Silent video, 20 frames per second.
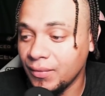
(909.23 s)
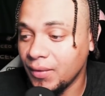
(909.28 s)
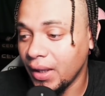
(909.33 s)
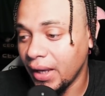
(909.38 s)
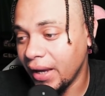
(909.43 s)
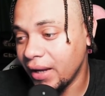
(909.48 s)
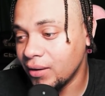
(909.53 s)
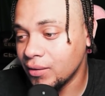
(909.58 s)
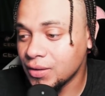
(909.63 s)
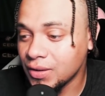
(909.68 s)

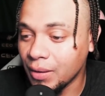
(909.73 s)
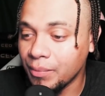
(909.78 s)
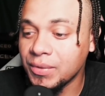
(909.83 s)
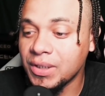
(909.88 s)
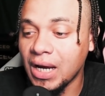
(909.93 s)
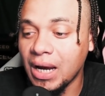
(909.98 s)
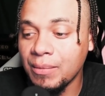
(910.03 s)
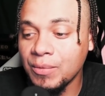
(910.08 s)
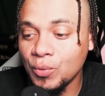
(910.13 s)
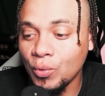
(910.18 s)
And
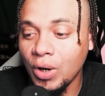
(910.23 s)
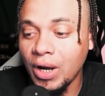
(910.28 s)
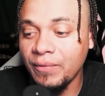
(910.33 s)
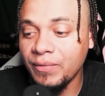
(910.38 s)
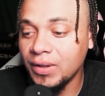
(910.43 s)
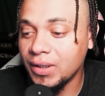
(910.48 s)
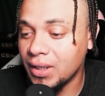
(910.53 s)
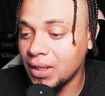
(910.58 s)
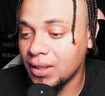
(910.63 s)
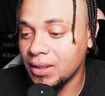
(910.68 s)
sometimes we'll have
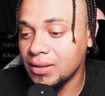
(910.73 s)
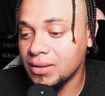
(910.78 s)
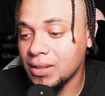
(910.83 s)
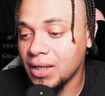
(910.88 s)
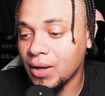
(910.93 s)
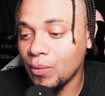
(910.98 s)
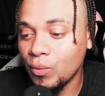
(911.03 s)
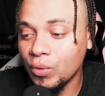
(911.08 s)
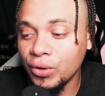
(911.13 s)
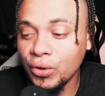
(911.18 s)
the kids,
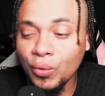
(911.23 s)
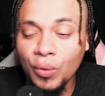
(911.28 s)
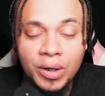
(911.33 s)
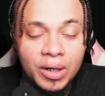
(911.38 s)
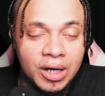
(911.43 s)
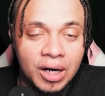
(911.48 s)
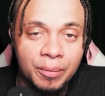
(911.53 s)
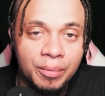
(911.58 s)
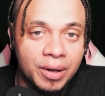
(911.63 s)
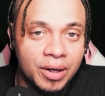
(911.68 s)
like, we're doing
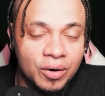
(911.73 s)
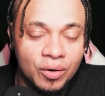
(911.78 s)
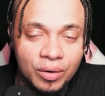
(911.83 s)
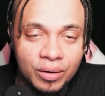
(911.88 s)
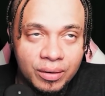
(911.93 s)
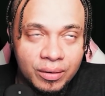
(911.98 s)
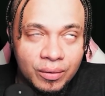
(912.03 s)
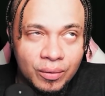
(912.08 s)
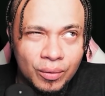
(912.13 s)
Cuphead on